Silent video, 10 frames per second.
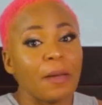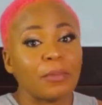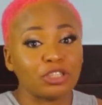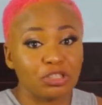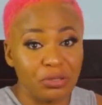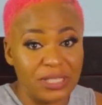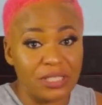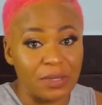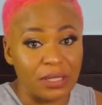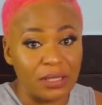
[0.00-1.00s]
But
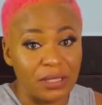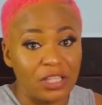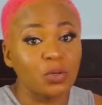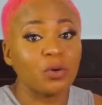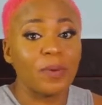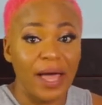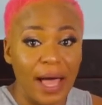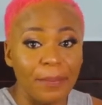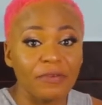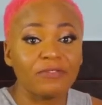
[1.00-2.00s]
trust me, you will be happy